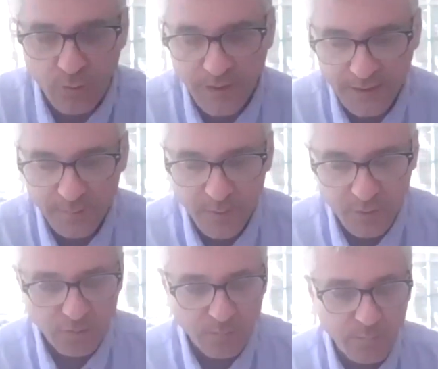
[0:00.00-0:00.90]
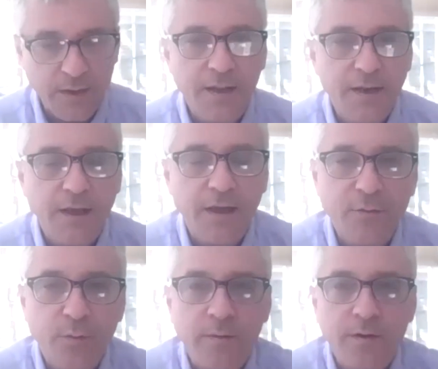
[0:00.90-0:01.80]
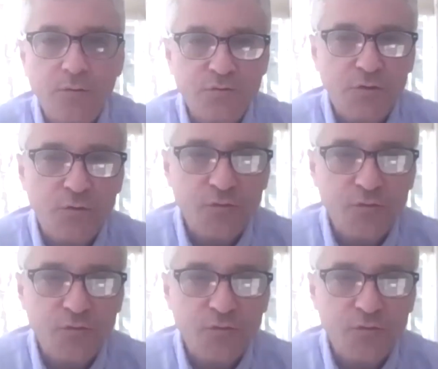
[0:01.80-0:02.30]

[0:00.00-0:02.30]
constituent councilors,